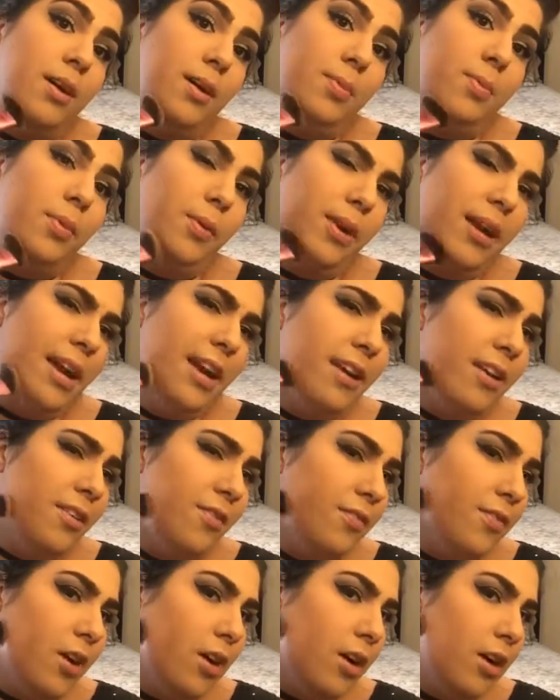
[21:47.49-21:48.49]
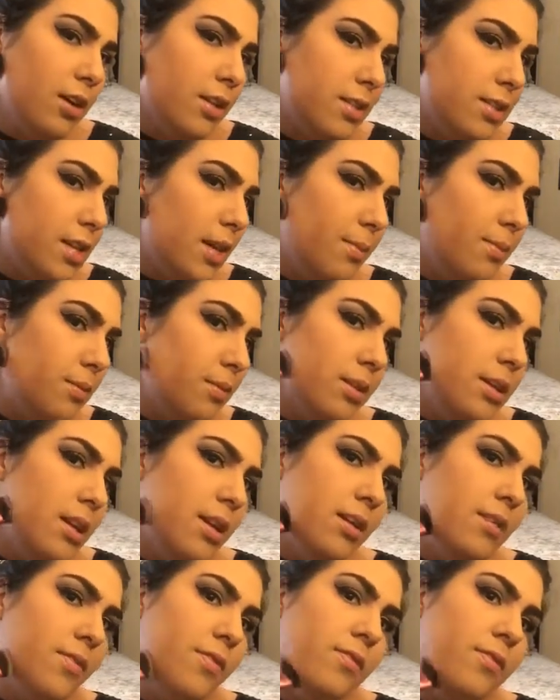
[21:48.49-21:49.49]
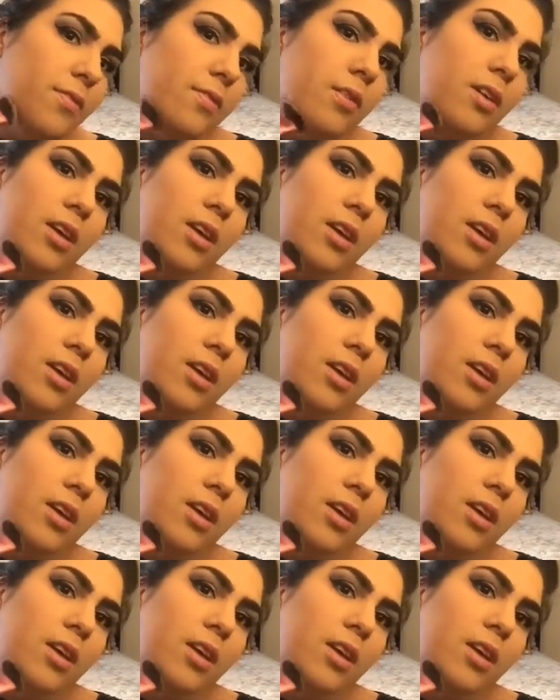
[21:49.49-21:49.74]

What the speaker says: Brianna Fox, I believe.